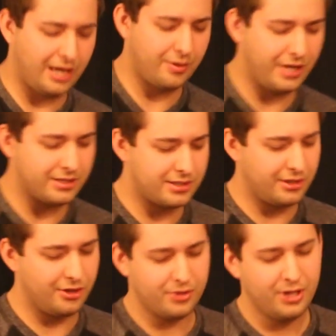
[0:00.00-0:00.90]
God, we ask
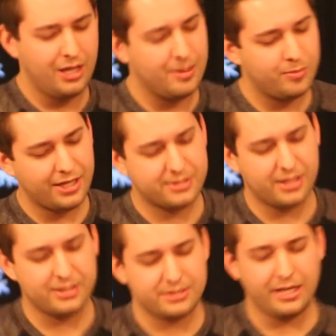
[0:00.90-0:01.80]
that you would bless
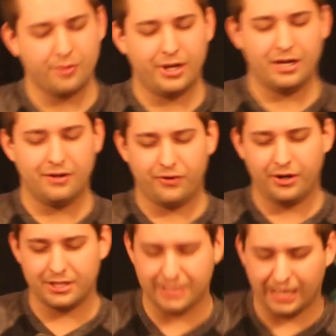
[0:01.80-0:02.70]
us, take away any
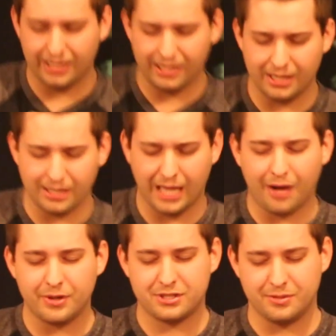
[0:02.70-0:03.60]
fear, anxiety, and
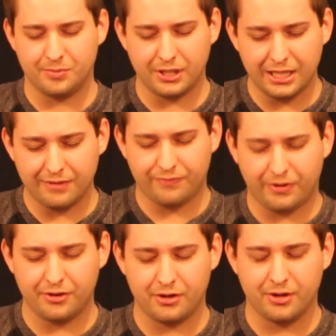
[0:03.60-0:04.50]
allow us to believe,
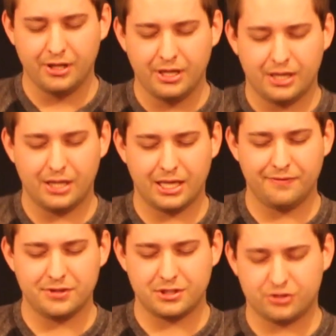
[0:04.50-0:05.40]
Father.
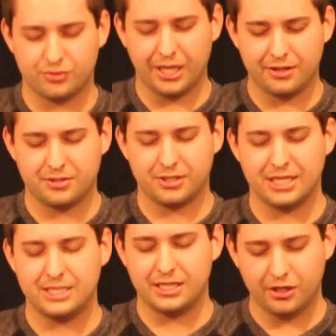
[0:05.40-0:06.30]
Give us the strength to
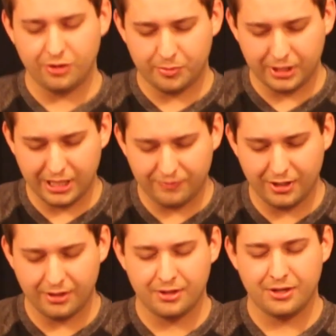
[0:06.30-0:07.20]
continue
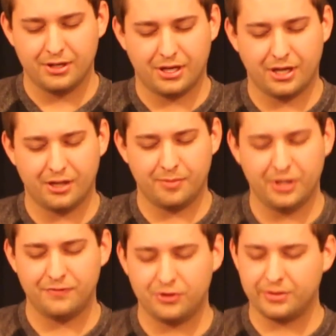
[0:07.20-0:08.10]
believing.
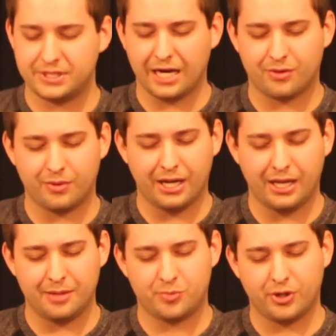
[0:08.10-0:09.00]
Even though
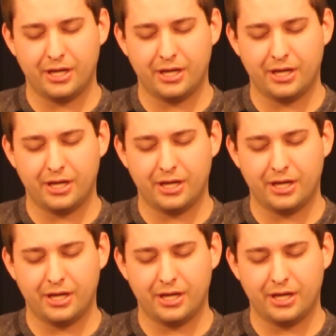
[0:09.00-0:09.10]
Zechariah had